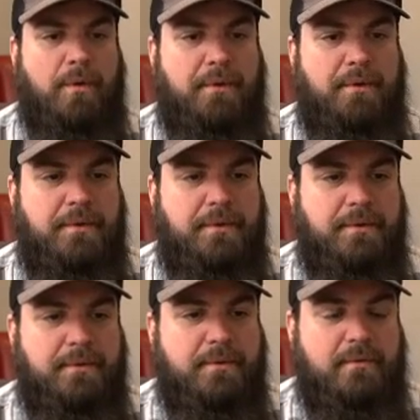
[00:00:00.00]

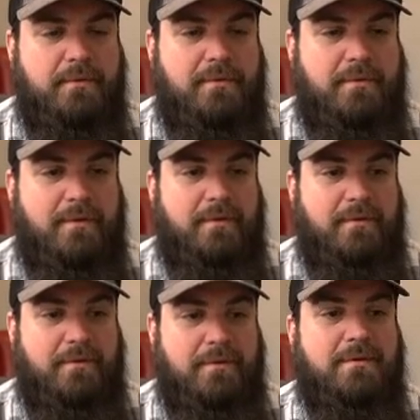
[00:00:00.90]

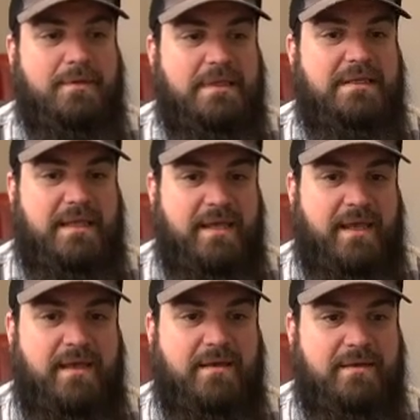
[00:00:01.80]

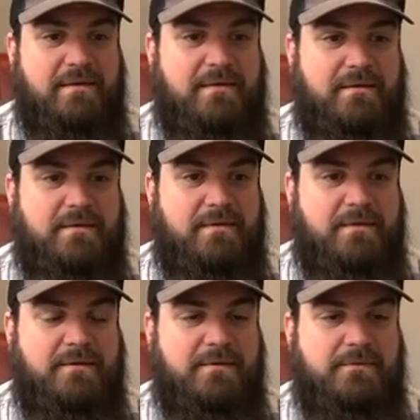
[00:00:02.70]

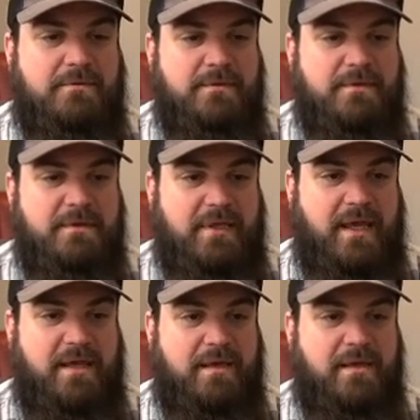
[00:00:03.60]

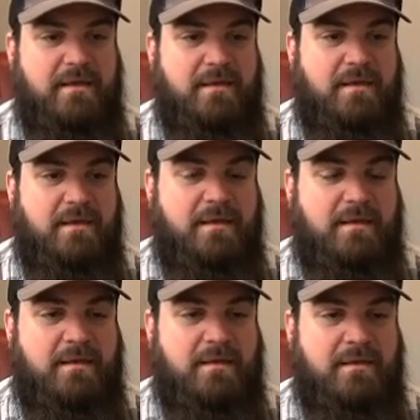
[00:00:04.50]

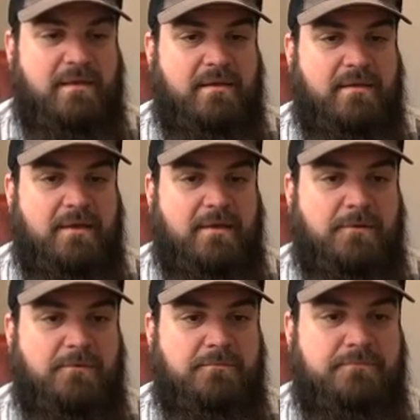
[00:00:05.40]

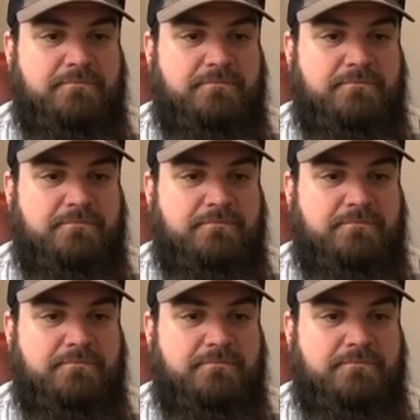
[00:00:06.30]
This person isn't speaking.